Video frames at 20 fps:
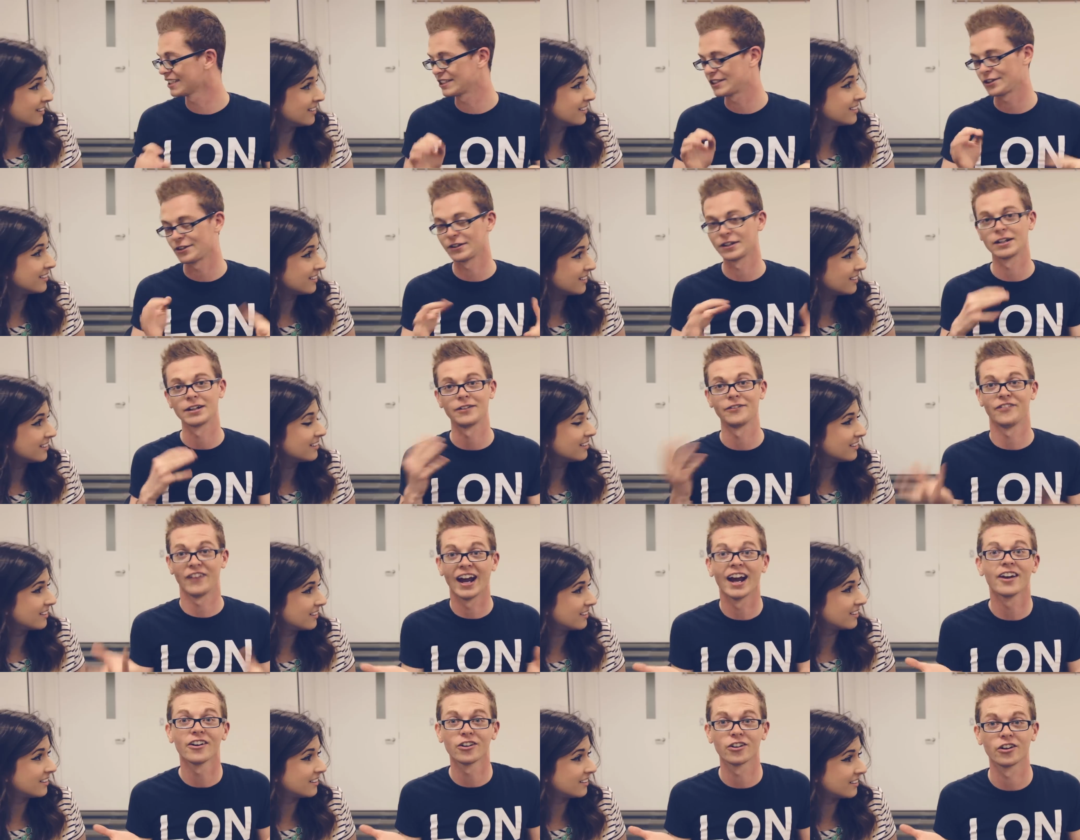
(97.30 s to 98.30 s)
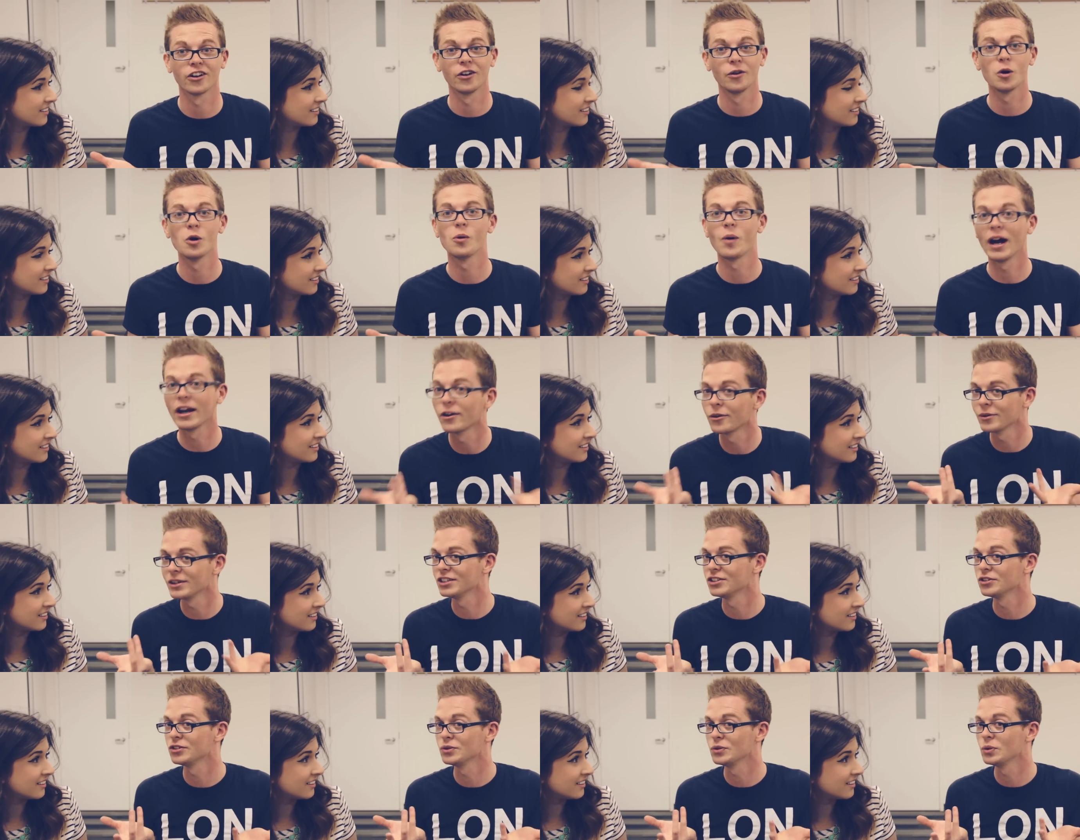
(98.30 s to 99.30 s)
Speaker 1: Since you're a fangirl, well, why don't
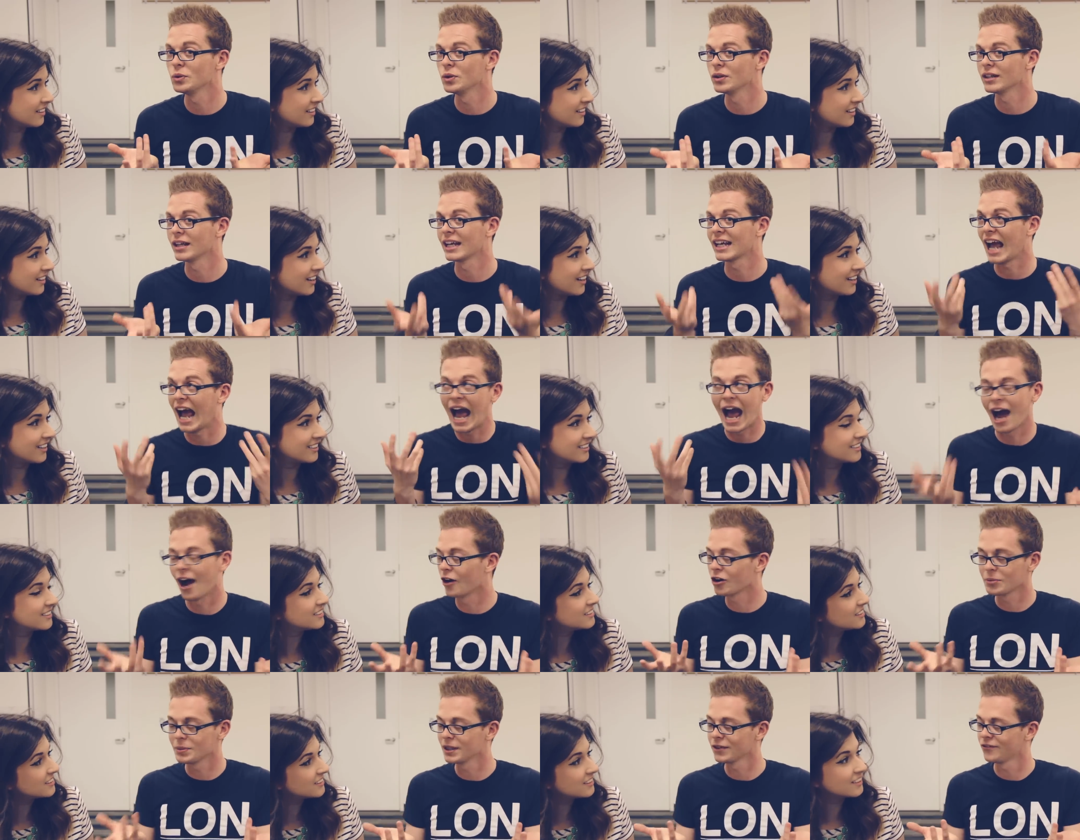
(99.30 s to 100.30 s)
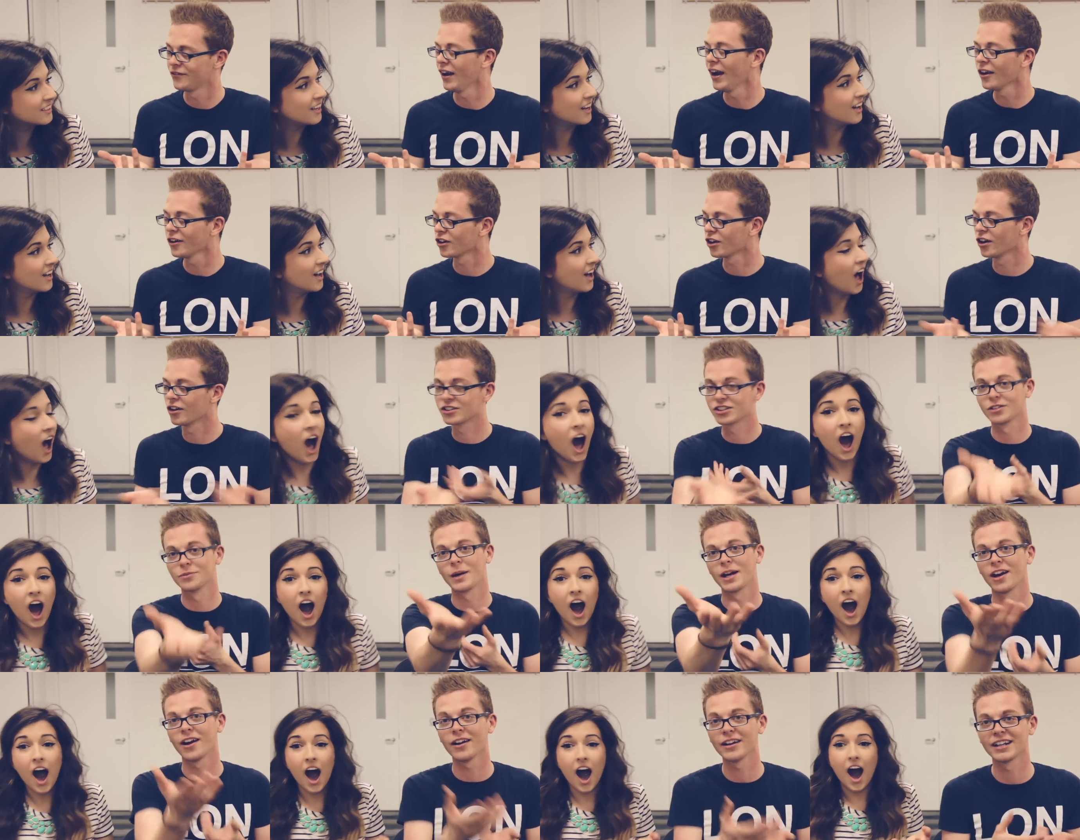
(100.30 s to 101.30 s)
we do like how to be a fangirl
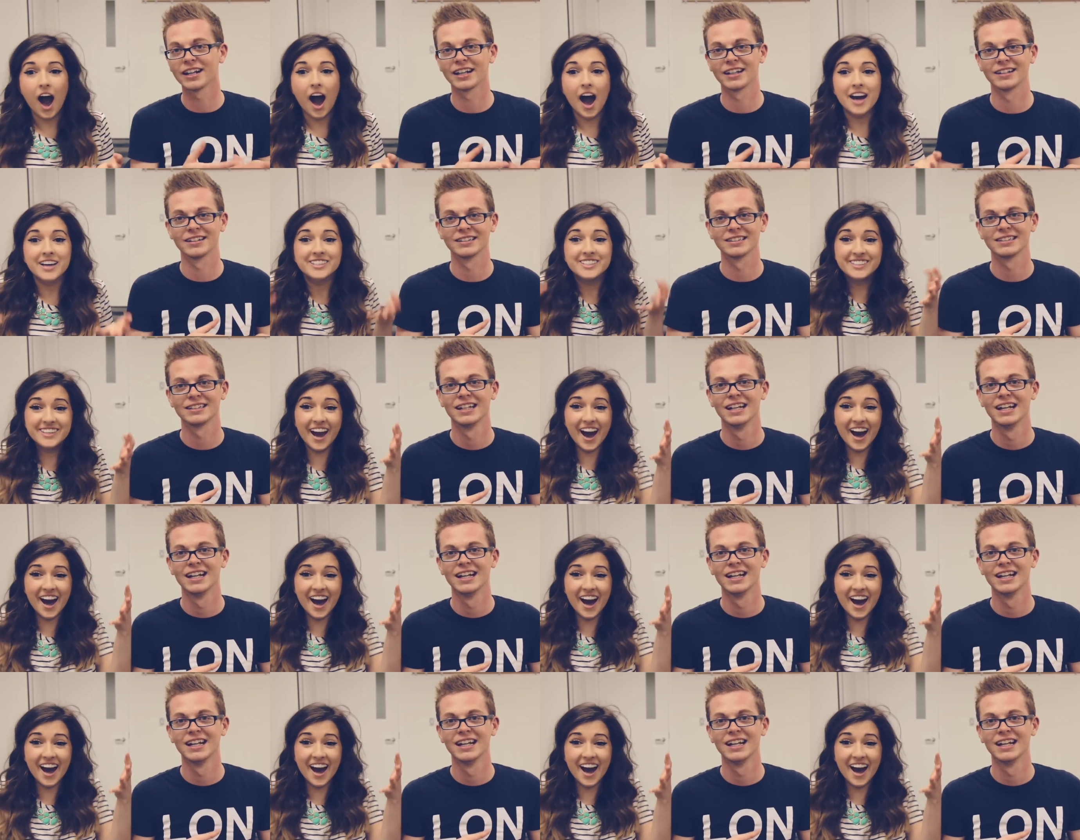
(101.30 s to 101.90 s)
to my audience?